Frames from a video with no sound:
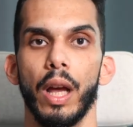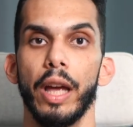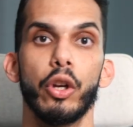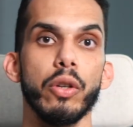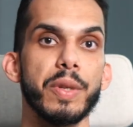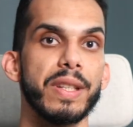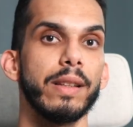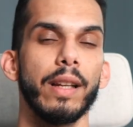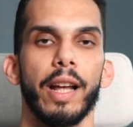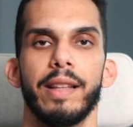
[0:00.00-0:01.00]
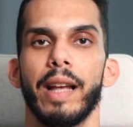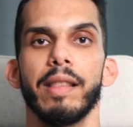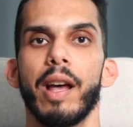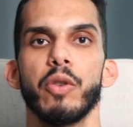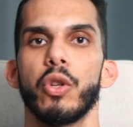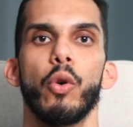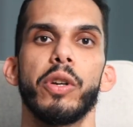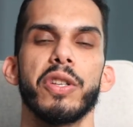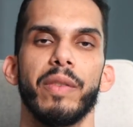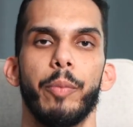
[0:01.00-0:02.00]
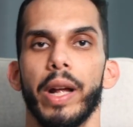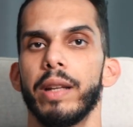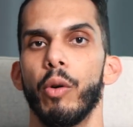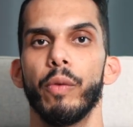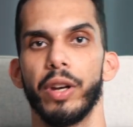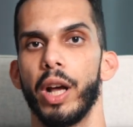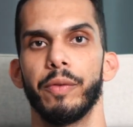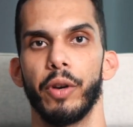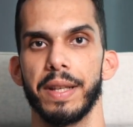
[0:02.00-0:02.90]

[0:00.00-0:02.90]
it could result in like 10,000 orders of bread overnight, for